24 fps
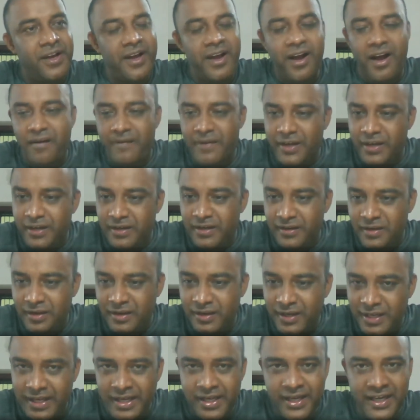our
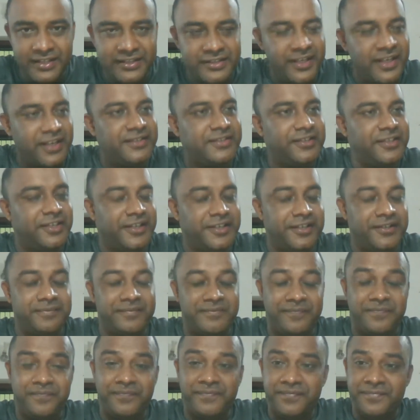legal structure,
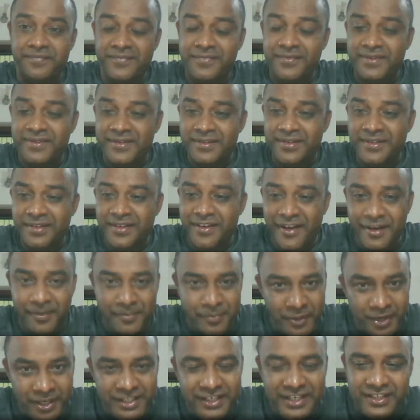our
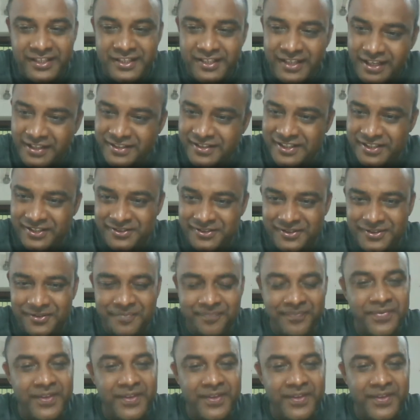political structures